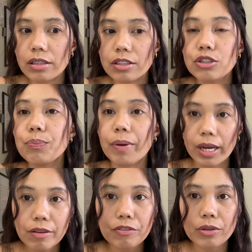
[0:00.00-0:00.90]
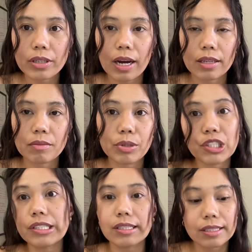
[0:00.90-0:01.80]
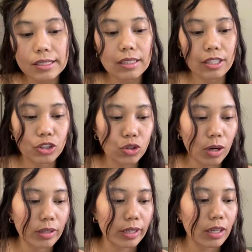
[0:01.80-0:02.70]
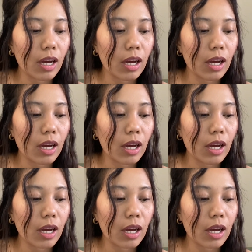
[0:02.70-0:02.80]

to pay for that because it is electronic.